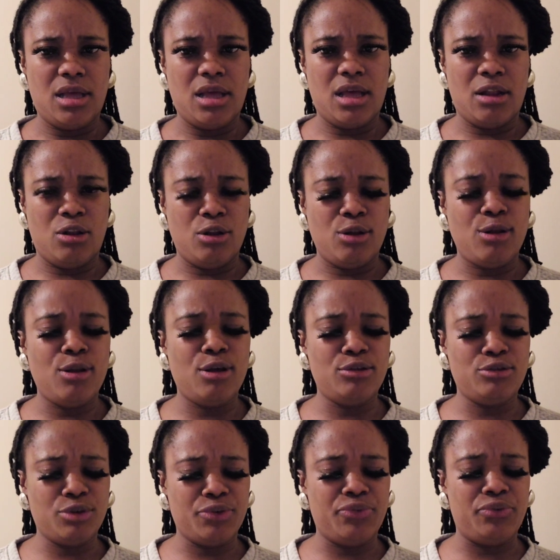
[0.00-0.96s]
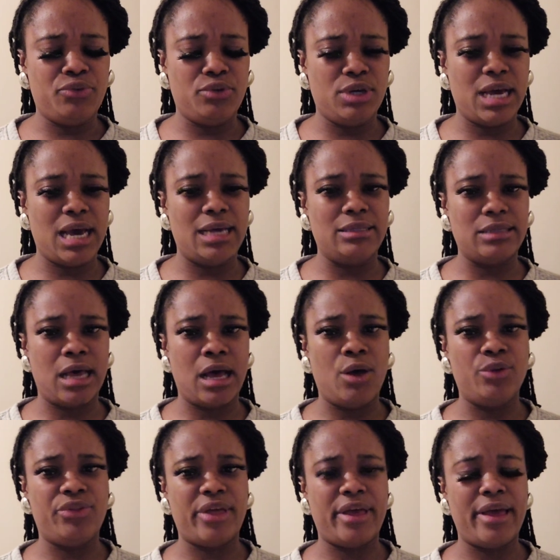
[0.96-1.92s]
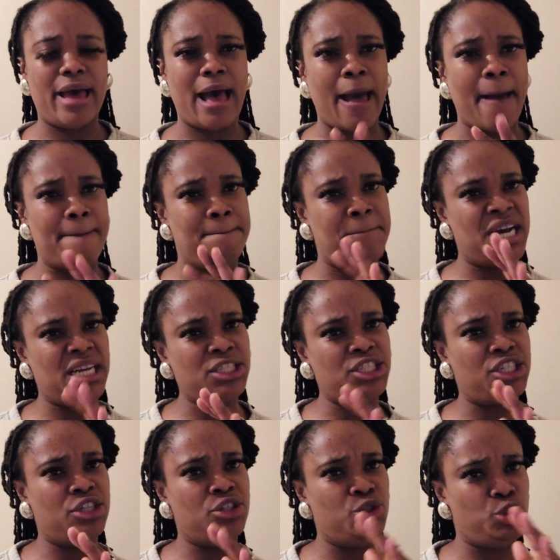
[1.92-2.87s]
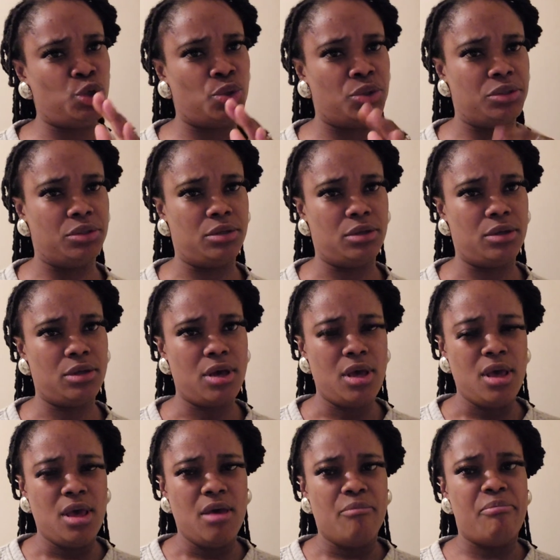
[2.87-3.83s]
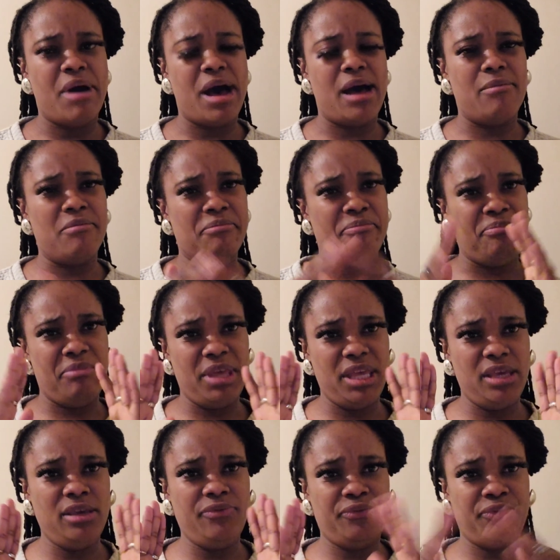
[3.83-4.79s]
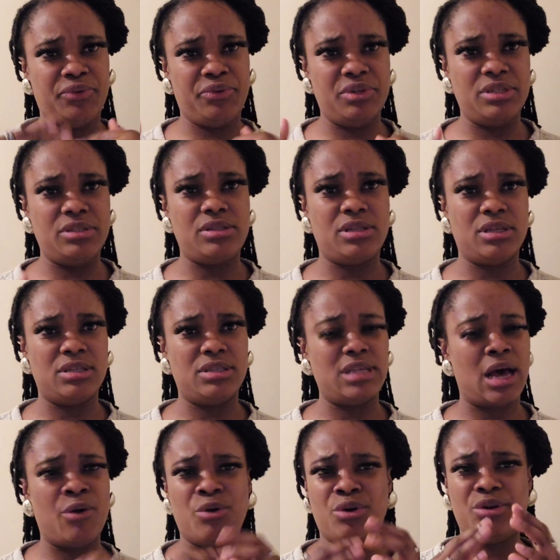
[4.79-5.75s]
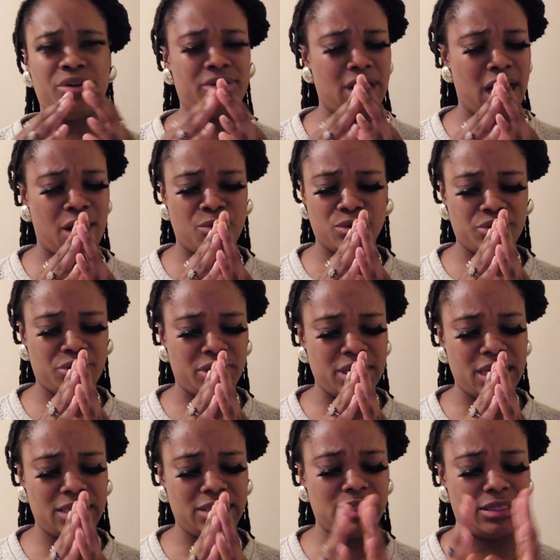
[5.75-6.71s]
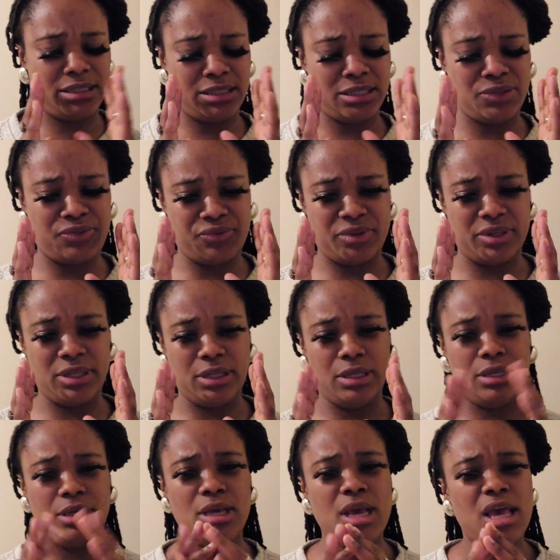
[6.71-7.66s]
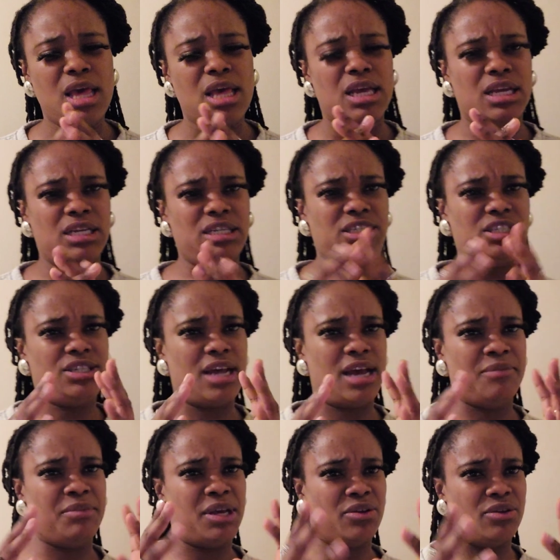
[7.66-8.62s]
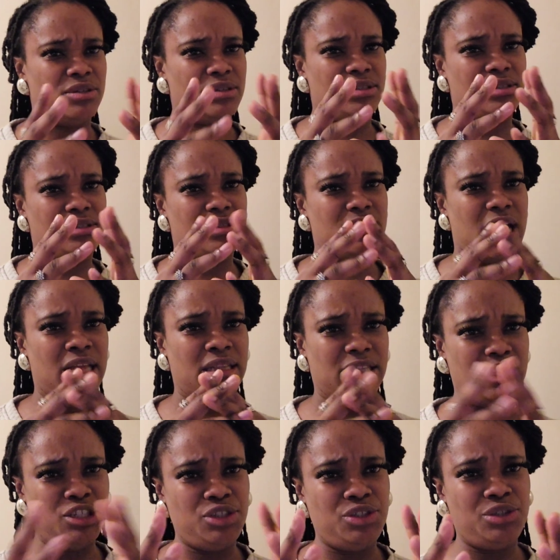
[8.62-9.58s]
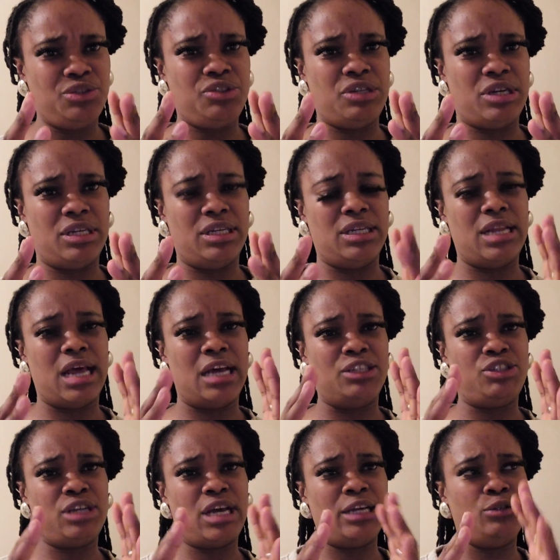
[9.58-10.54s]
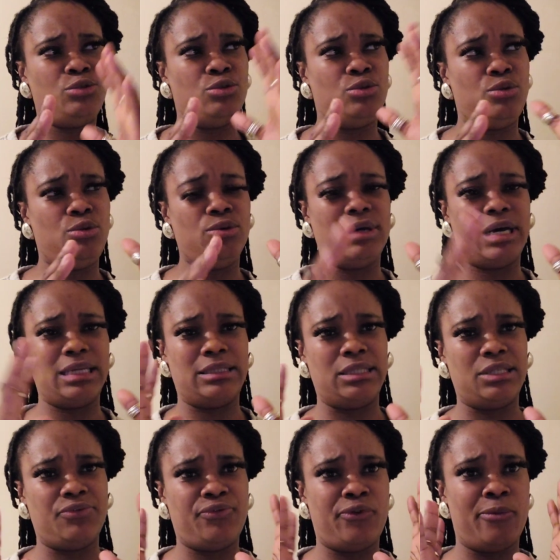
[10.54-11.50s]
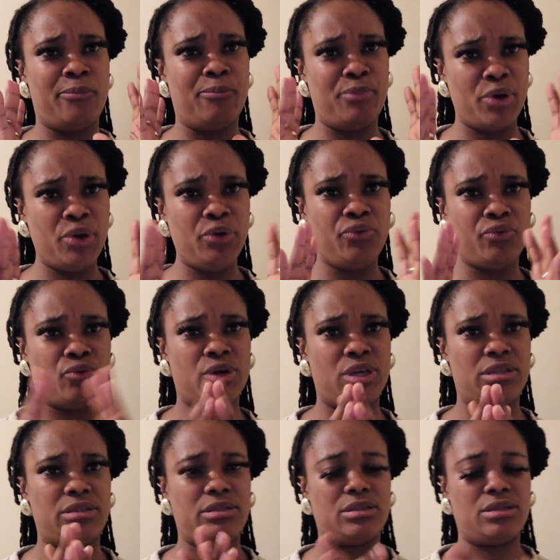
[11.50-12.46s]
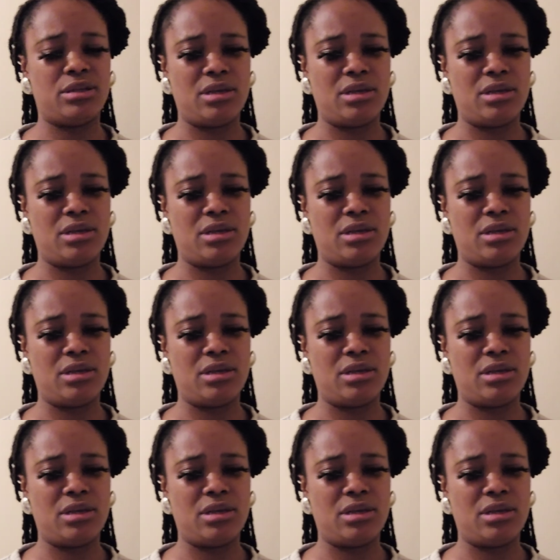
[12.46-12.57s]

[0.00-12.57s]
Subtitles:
lot of you guys out there are bashing John. But me, for instance, I was created differently. Each time there is an issue trending, I try to look at it from both ways.